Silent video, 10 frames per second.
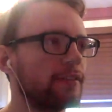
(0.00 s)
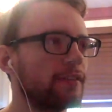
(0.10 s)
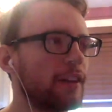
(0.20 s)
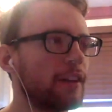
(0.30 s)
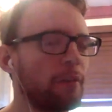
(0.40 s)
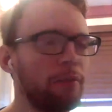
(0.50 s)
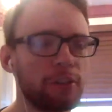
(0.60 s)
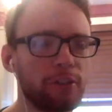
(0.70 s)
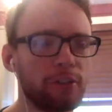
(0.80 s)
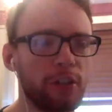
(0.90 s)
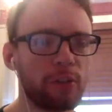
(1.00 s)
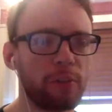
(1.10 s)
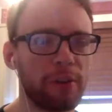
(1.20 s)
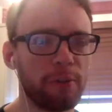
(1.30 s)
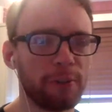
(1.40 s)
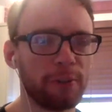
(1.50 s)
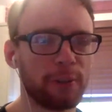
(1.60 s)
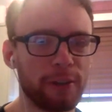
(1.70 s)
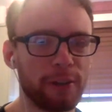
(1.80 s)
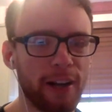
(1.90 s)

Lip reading: My first question would be, what's the point gap?